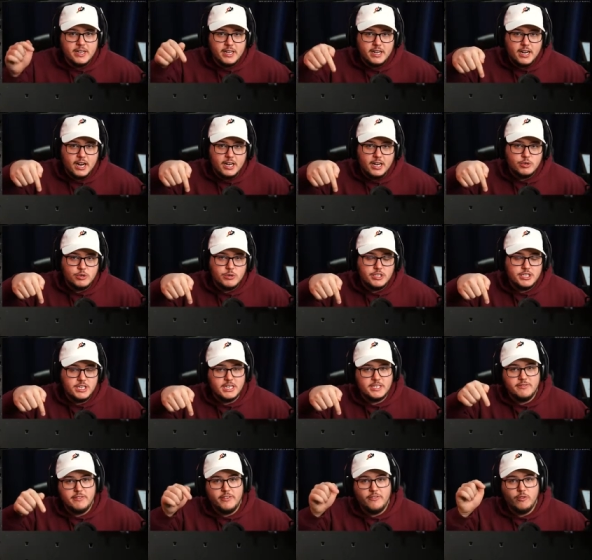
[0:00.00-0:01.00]
uh,
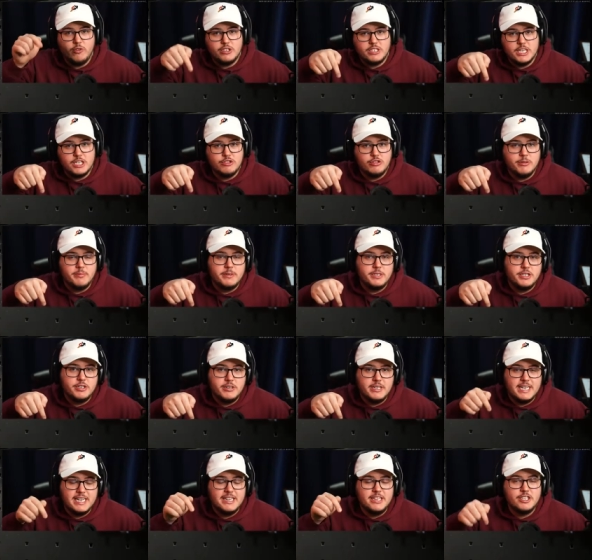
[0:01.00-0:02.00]
twitch.tv forward slash
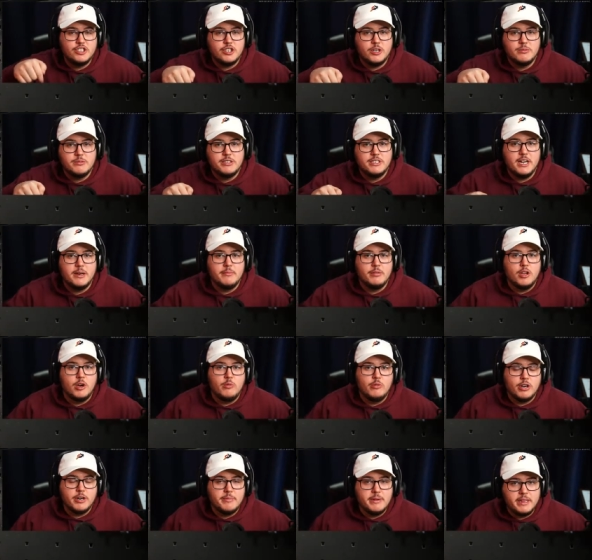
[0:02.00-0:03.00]
2d in the description down below. We're
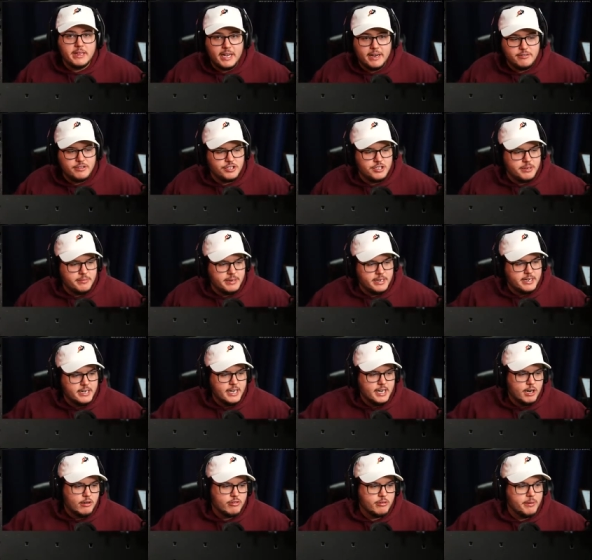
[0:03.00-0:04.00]
going to be live streaming.
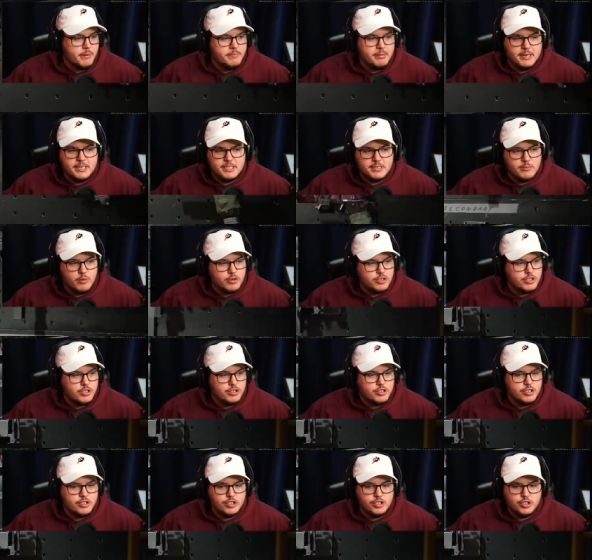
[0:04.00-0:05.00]
We're going to be playing some more Search
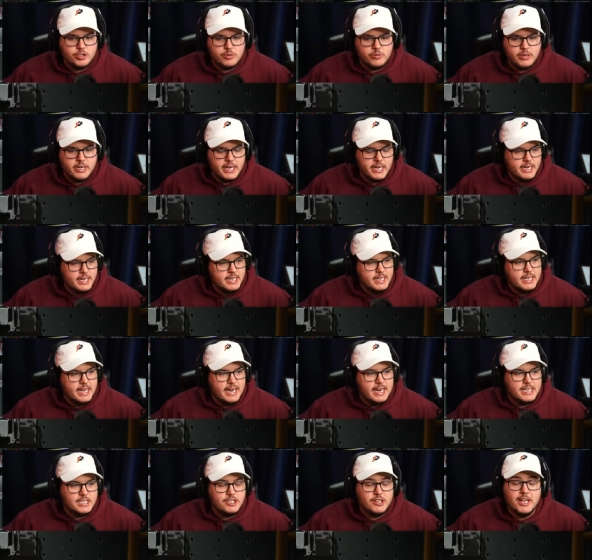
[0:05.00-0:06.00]
and Destroy.
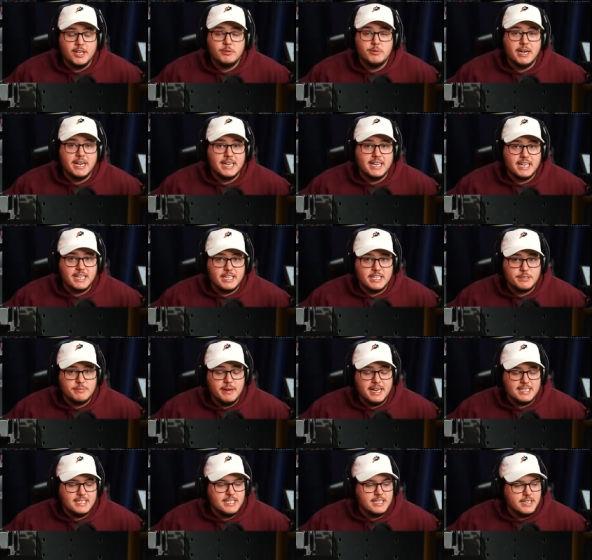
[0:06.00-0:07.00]
And so that's why I got to get the
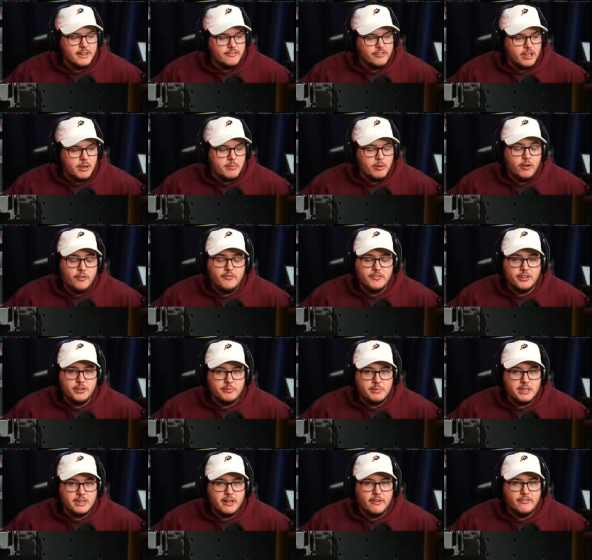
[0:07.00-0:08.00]
Smack 10 leveled up. Hopefully it'll
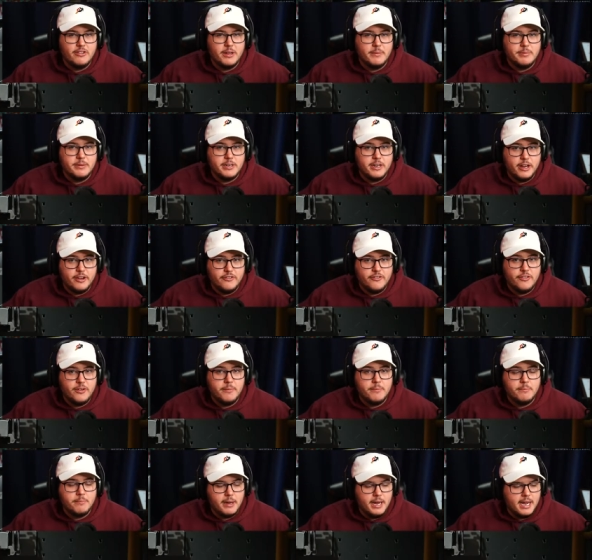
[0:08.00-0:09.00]
be leveled up enough
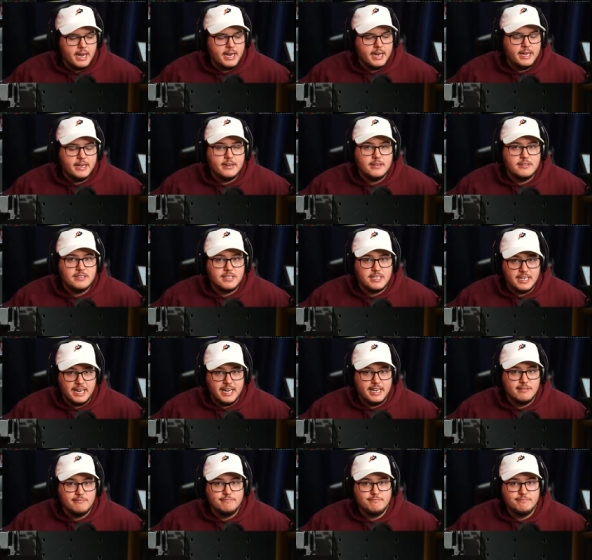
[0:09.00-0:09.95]
by tonight.